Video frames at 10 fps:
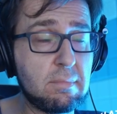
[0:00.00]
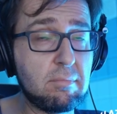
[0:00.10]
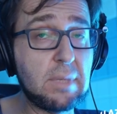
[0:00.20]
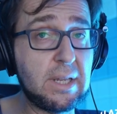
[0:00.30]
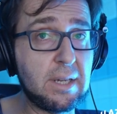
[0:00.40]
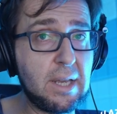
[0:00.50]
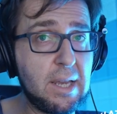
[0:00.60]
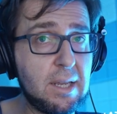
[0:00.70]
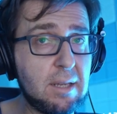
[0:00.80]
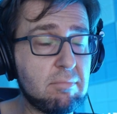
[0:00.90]
in
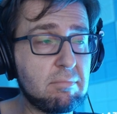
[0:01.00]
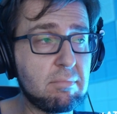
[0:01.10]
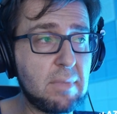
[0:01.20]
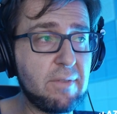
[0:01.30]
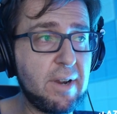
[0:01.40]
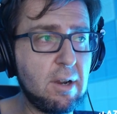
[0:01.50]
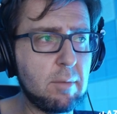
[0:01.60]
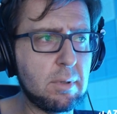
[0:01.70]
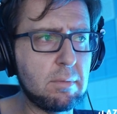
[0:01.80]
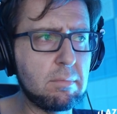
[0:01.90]
a, a
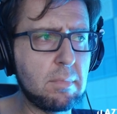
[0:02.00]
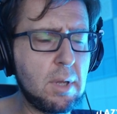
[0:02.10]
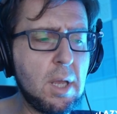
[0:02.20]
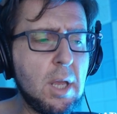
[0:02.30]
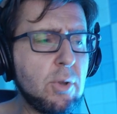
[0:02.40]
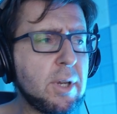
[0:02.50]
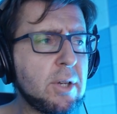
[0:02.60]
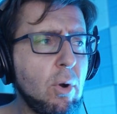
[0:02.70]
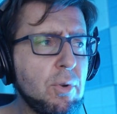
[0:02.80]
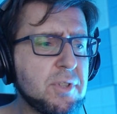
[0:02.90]
variable. You can
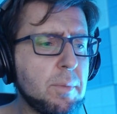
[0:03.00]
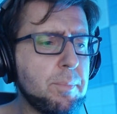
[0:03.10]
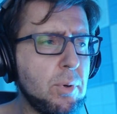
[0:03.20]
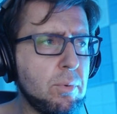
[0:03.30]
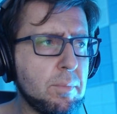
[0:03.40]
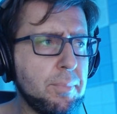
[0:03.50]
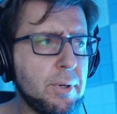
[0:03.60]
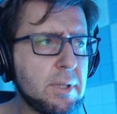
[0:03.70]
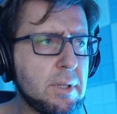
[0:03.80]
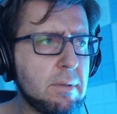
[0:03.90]
also
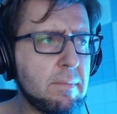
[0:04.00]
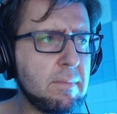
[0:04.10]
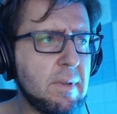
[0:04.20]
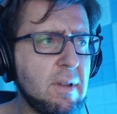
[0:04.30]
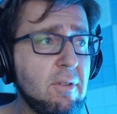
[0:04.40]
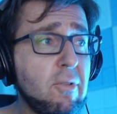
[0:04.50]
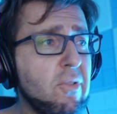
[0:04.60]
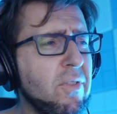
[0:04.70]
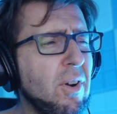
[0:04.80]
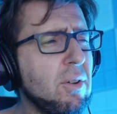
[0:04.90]
put
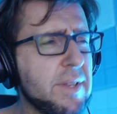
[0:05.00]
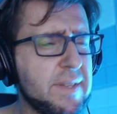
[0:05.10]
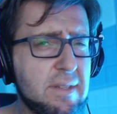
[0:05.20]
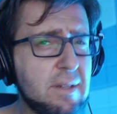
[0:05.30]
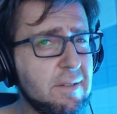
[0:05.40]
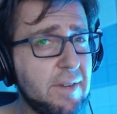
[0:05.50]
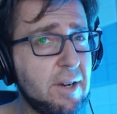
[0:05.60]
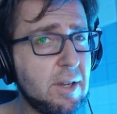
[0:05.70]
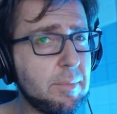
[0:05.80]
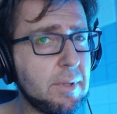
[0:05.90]
false in a
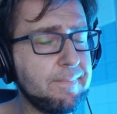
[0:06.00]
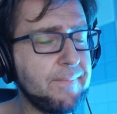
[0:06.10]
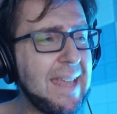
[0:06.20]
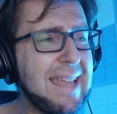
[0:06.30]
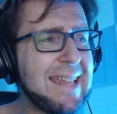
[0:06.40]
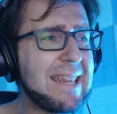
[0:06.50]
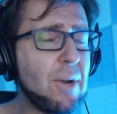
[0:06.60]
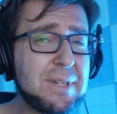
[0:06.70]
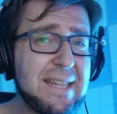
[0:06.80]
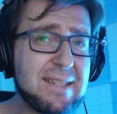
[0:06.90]
variable. Now
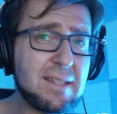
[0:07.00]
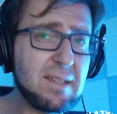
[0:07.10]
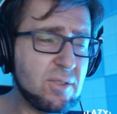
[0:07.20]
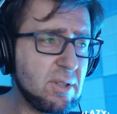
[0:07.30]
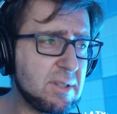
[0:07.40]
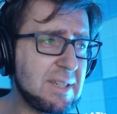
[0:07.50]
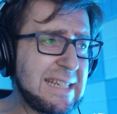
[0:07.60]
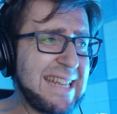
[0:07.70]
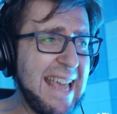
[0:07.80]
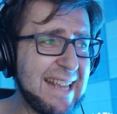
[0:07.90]
this is not the
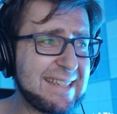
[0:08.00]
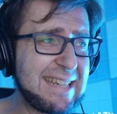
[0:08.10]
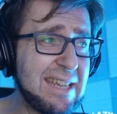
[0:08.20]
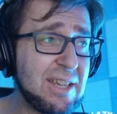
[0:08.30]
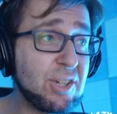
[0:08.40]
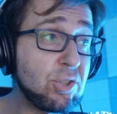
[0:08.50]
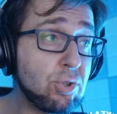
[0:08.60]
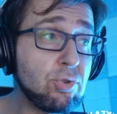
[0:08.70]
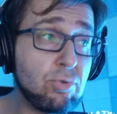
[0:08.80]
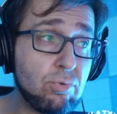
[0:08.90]
text
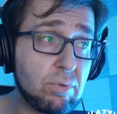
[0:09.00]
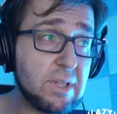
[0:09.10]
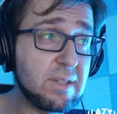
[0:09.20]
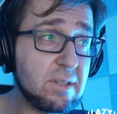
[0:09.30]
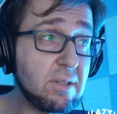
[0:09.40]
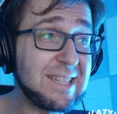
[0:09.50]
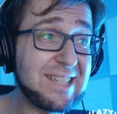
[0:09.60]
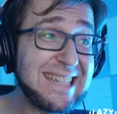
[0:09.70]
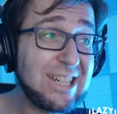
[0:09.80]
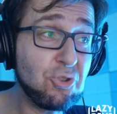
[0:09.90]
true. This is not a
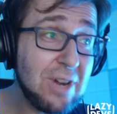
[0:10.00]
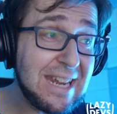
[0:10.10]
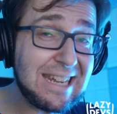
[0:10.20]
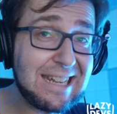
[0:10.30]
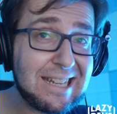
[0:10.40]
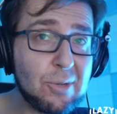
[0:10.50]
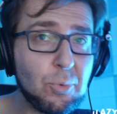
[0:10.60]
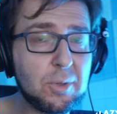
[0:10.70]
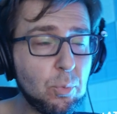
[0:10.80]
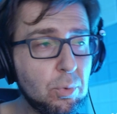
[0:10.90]
string
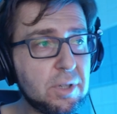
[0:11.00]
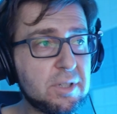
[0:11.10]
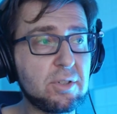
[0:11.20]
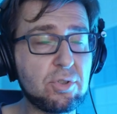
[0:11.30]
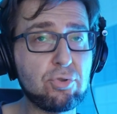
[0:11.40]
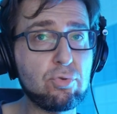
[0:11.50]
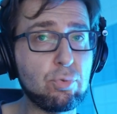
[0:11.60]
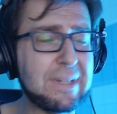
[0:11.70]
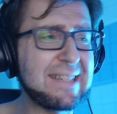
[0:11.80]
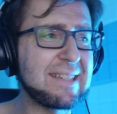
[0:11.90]
with the word true.
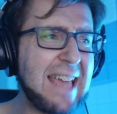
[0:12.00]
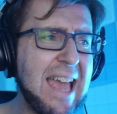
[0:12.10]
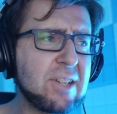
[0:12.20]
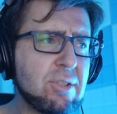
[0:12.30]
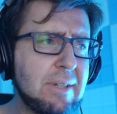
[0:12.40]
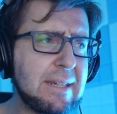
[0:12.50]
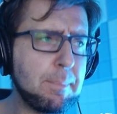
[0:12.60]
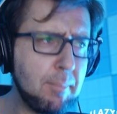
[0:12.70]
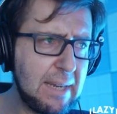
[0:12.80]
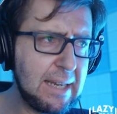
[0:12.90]
This is actually the
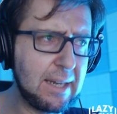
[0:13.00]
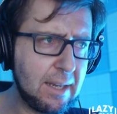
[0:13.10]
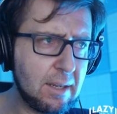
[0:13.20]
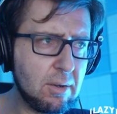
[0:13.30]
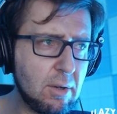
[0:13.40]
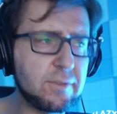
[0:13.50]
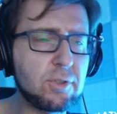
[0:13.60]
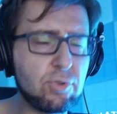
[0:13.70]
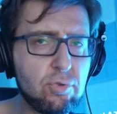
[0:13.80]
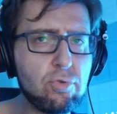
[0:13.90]
meaning of
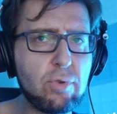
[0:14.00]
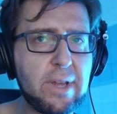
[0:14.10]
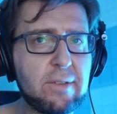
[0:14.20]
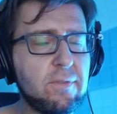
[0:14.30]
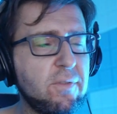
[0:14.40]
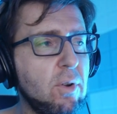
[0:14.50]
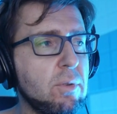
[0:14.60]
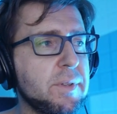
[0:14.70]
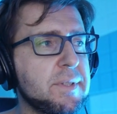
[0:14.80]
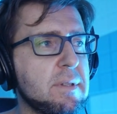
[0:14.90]
true and
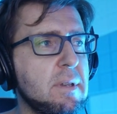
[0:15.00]
false.